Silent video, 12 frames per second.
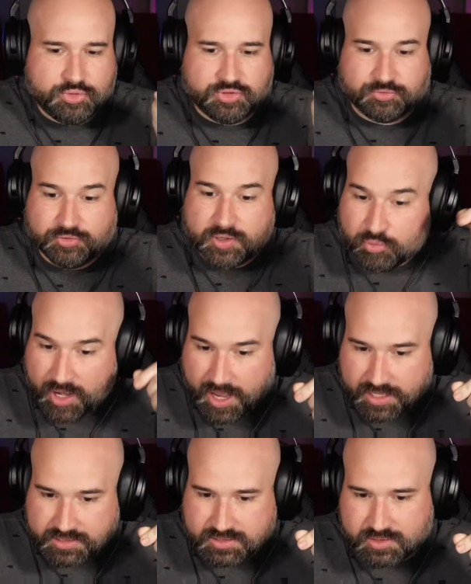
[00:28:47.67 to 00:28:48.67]
the free
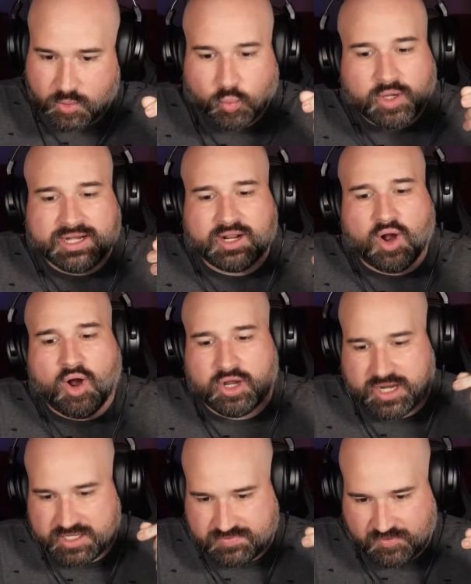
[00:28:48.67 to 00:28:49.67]
press, we're getting all
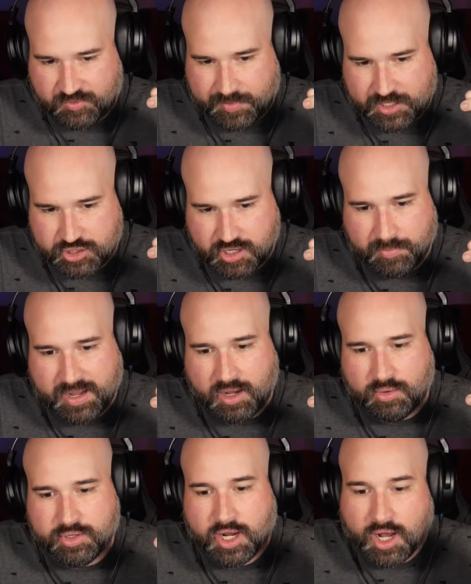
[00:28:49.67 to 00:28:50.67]
kinds of information
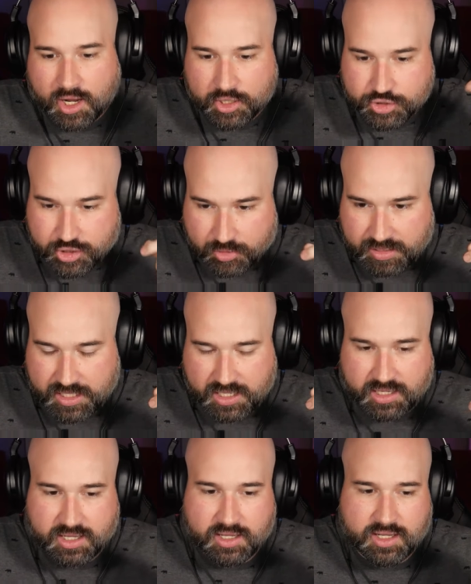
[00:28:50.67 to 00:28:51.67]
about uh,
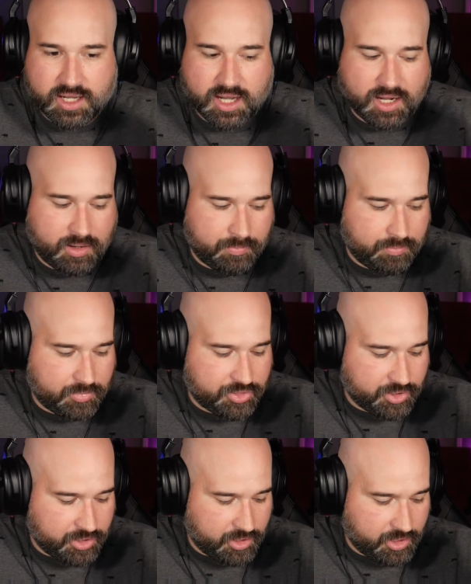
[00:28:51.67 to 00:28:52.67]
Germany um,
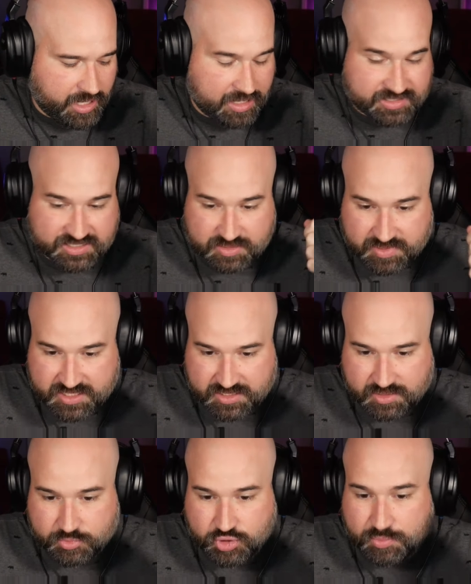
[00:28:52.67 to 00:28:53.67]
the
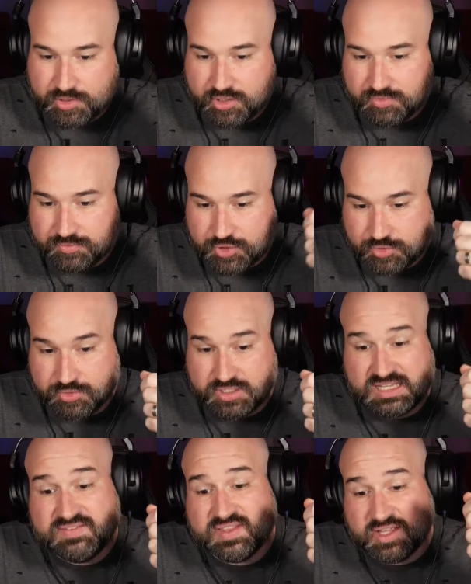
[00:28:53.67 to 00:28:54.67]
anti-Semitism, treatment of
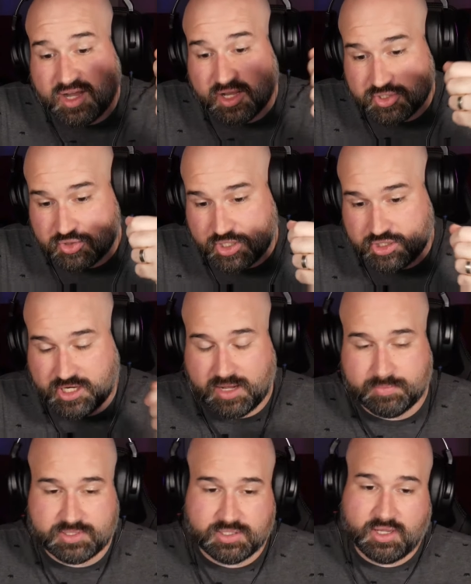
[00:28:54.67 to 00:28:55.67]
Jews, even the concentration
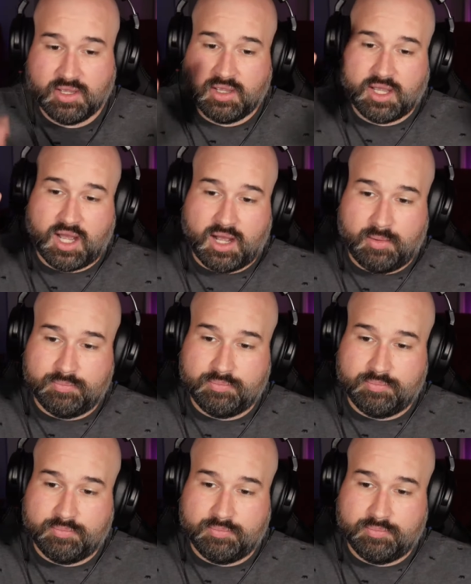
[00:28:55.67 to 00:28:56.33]
camps. Um,